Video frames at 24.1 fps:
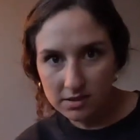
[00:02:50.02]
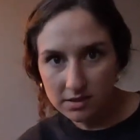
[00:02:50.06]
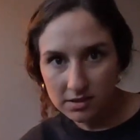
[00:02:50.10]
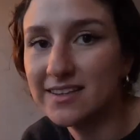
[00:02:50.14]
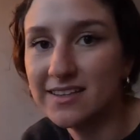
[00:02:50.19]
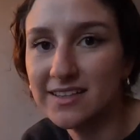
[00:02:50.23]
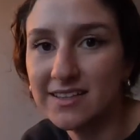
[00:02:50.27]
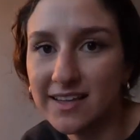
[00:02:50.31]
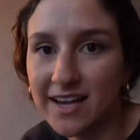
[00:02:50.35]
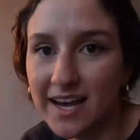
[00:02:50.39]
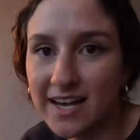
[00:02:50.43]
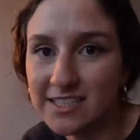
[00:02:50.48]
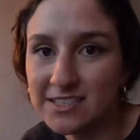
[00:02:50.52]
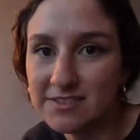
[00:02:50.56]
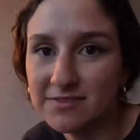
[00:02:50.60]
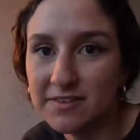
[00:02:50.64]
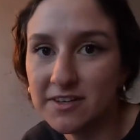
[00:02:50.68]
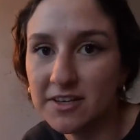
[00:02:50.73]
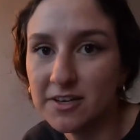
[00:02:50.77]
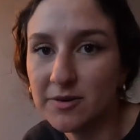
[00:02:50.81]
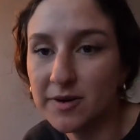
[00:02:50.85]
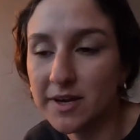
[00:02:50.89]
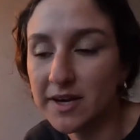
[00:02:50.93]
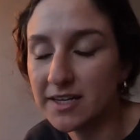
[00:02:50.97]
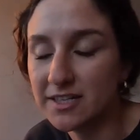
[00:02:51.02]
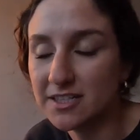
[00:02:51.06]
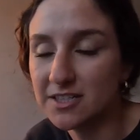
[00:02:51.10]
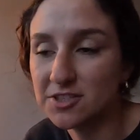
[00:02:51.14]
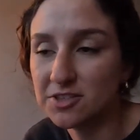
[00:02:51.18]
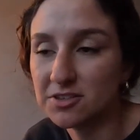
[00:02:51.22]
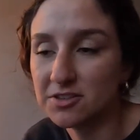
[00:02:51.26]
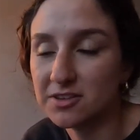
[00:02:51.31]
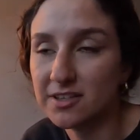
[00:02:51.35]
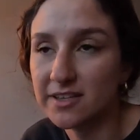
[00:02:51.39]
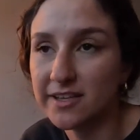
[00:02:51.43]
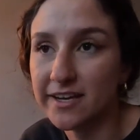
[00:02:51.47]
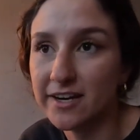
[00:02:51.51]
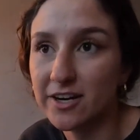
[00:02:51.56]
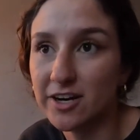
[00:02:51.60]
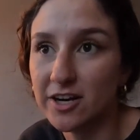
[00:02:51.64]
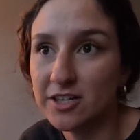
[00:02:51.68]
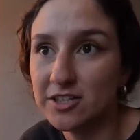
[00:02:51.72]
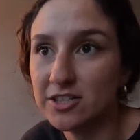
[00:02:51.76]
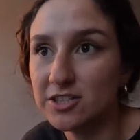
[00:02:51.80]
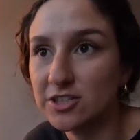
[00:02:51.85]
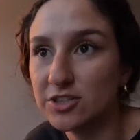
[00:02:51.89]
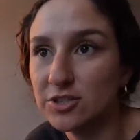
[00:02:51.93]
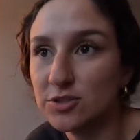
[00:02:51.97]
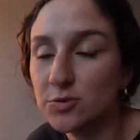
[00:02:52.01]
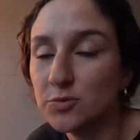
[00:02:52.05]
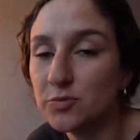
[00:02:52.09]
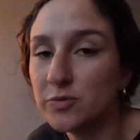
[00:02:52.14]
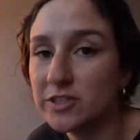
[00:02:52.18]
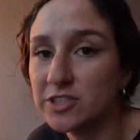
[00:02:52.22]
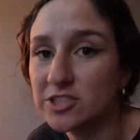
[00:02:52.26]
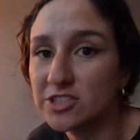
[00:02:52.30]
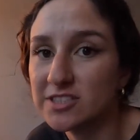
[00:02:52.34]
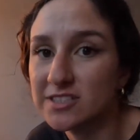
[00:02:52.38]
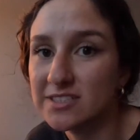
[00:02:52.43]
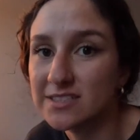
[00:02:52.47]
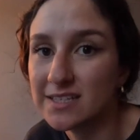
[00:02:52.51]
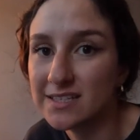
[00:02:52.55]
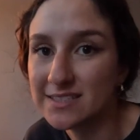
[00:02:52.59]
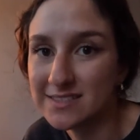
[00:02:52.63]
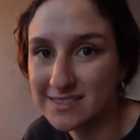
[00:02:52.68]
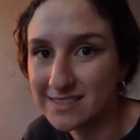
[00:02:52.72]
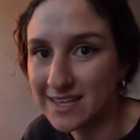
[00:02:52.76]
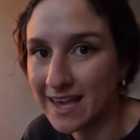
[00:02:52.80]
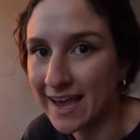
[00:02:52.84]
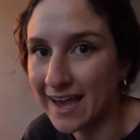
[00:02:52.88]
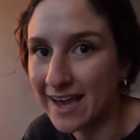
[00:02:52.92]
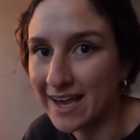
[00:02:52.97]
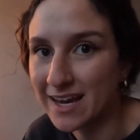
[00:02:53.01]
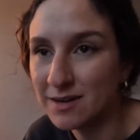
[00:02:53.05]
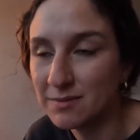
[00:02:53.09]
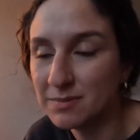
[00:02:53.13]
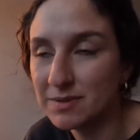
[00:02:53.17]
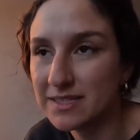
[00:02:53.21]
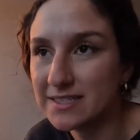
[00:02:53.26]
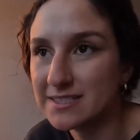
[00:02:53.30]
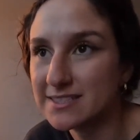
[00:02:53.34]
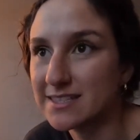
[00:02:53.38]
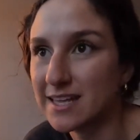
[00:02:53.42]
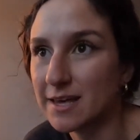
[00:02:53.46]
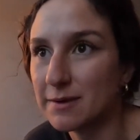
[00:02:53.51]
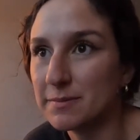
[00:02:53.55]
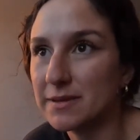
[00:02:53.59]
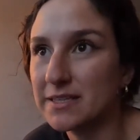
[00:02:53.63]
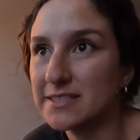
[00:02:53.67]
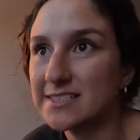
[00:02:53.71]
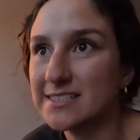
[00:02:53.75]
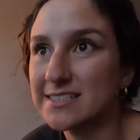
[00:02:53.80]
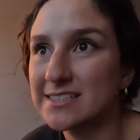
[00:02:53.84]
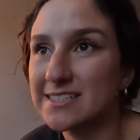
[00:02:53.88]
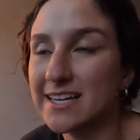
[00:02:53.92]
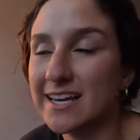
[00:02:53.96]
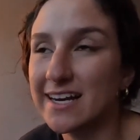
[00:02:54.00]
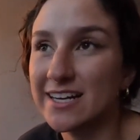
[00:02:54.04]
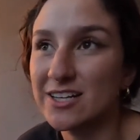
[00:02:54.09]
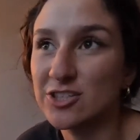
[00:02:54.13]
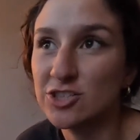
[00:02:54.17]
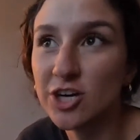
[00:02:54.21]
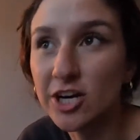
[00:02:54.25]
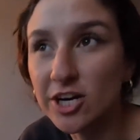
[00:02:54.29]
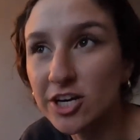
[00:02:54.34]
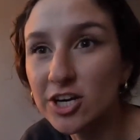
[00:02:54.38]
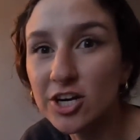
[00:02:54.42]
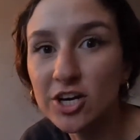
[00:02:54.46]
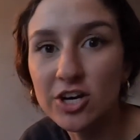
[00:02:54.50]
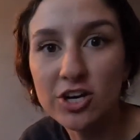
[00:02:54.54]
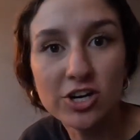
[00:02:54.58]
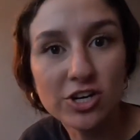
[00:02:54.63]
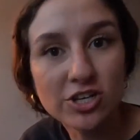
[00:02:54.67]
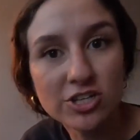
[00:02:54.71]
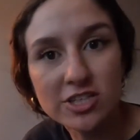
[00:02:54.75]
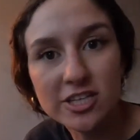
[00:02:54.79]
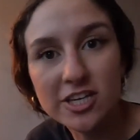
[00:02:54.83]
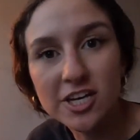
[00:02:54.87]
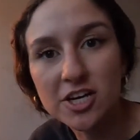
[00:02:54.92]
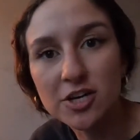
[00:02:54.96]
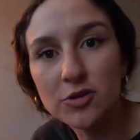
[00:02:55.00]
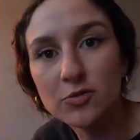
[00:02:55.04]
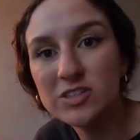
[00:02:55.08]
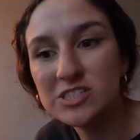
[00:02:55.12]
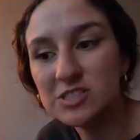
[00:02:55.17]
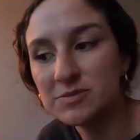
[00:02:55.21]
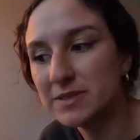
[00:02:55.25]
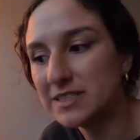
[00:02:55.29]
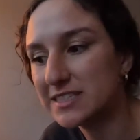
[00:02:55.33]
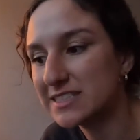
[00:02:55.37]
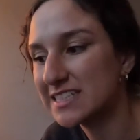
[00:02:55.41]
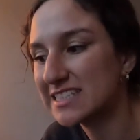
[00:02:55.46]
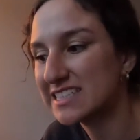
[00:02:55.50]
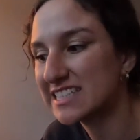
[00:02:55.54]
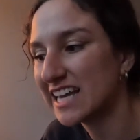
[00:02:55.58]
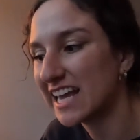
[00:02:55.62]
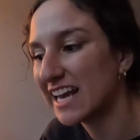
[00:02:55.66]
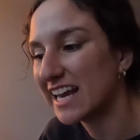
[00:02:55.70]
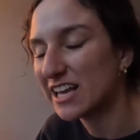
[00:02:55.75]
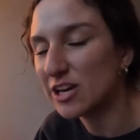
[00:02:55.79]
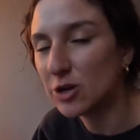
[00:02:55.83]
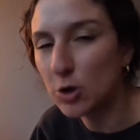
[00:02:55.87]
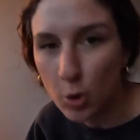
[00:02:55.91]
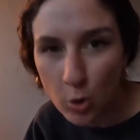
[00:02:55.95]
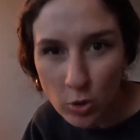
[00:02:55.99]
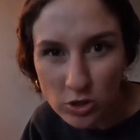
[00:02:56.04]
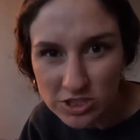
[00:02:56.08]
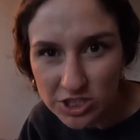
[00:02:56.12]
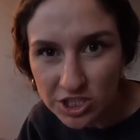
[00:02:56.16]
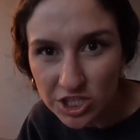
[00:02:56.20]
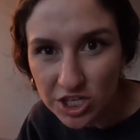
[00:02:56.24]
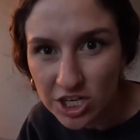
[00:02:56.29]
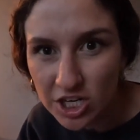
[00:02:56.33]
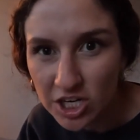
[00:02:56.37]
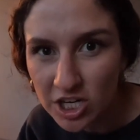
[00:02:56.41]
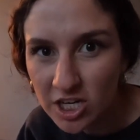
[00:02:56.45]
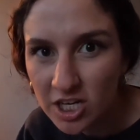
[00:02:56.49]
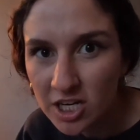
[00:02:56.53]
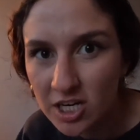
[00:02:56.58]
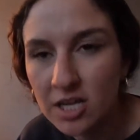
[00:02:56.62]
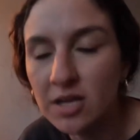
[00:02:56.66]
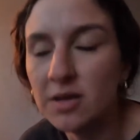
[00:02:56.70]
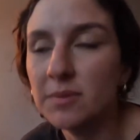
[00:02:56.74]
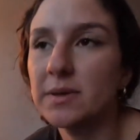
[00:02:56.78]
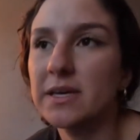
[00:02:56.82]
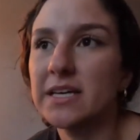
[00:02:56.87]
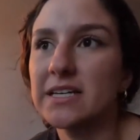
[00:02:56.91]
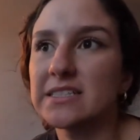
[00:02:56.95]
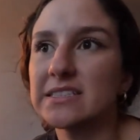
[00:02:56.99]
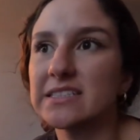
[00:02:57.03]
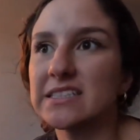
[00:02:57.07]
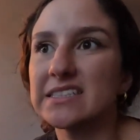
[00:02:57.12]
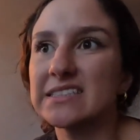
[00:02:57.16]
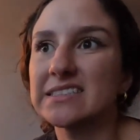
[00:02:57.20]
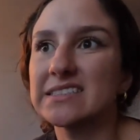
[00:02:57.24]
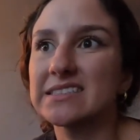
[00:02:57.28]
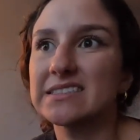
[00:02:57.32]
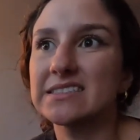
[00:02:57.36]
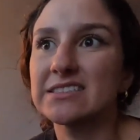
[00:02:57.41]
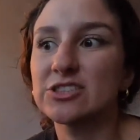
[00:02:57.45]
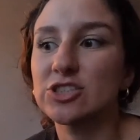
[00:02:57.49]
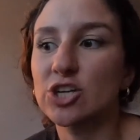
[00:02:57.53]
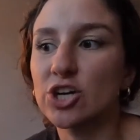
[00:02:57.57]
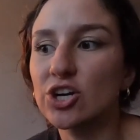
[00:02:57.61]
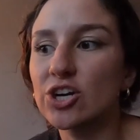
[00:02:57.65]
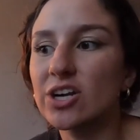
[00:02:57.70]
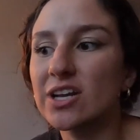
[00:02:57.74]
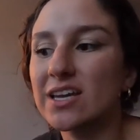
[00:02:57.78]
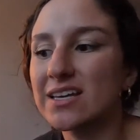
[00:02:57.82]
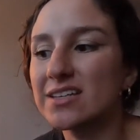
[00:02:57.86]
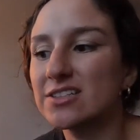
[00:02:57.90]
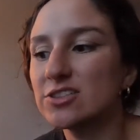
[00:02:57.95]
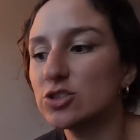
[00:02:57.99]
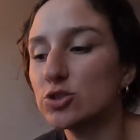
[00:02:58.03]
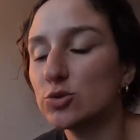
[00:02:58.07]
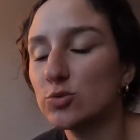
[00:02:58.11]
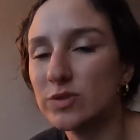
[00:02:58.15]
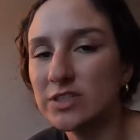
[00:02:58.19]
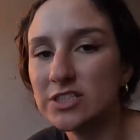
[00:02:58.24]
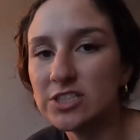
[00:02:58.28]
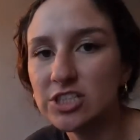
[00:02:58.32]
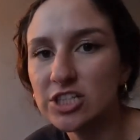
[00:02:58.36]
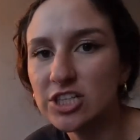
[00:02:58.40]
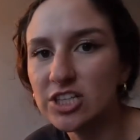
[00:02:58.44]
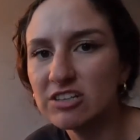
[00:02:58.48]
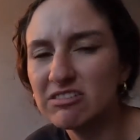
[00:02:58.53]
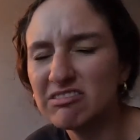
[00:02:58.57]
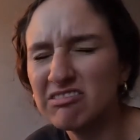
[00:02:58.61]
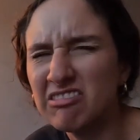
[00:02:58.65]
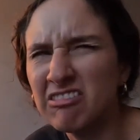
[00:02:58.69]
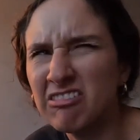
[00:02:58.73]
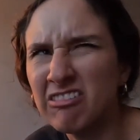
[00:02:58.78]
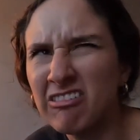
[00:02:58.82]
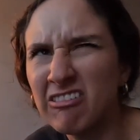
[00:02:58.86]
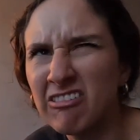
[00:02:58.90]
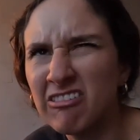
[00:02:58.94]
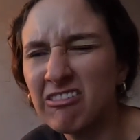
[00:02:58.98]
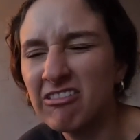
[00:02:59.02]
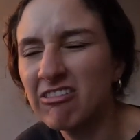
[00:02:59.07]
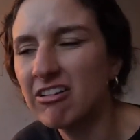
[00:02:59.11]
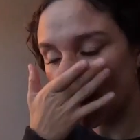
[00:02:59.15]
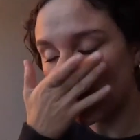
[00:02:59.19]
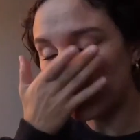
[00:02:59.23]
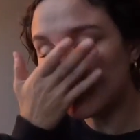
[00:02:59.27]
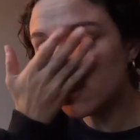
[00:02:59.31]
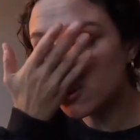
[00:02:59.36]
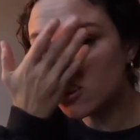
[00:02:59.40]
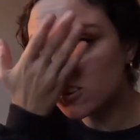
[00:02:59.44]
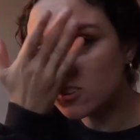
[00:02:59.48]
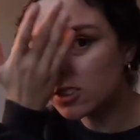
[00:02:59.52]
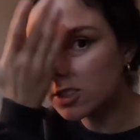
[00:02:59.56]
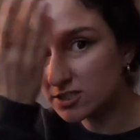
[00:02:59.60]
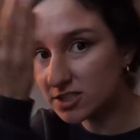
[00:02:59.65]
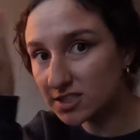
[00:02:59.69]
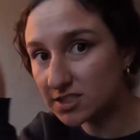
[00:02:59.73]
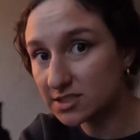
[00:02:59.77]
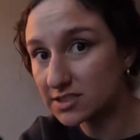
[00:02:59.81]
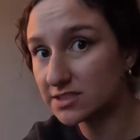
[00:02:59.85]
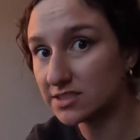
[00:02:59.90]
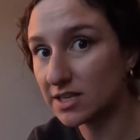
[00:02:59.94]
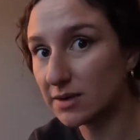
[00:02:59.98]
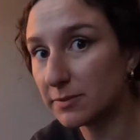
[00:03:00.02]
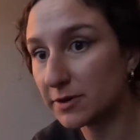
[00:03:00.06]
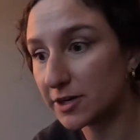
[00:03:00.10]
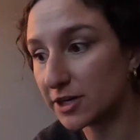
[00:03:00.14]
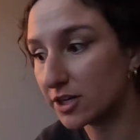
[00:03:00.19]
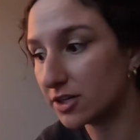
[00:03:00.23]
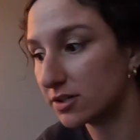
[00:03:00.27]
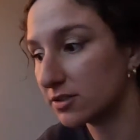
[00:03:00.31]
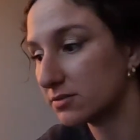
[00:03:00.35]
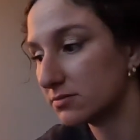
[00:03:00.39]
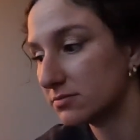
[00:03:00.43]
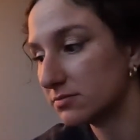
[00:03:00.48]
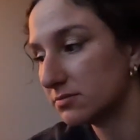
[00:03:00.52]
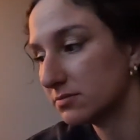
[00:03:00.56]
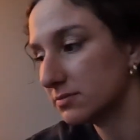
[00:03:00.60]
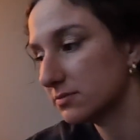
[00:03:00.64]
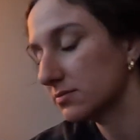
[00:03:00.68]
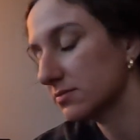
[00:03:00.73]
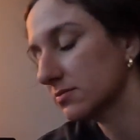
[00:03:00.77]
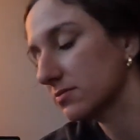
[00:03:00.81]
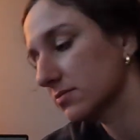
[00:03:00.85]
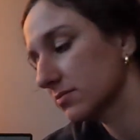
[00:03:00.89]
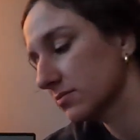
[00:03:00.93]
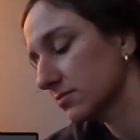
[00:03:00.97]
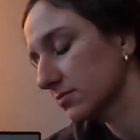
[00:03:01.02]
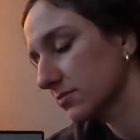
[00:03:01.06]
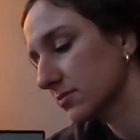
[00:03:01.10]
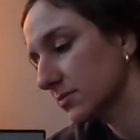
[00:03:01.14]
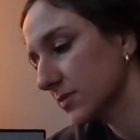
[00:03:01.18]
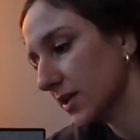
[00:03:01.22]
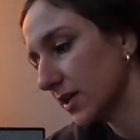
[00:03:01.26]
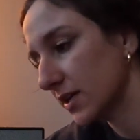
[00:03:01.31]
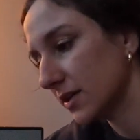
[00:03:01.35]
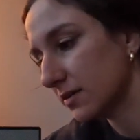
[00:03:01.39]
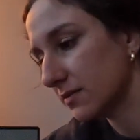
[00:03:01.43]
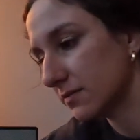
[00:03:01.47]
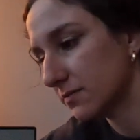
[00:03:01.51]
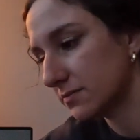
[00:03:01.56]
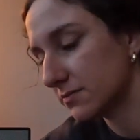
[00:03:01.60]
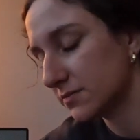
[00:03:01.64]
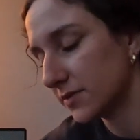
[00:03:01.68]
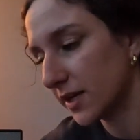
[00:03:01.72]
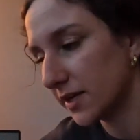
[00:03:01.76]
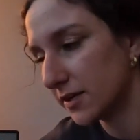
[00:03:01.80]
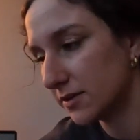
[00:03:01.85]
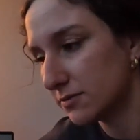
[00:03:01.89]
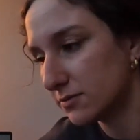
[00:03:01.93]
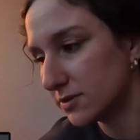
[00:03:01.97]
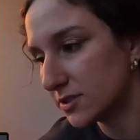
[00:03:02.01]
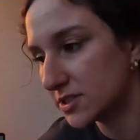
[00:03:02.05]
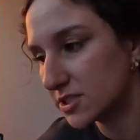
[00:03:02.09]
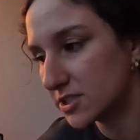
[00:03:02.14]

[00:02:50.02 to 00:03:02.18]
In the last video, I had to turn the light on too, which is sad because that means it's getting darker earlier, which means it's getting colder because it's turning into winter. I'm cold in the summer. Like, I don't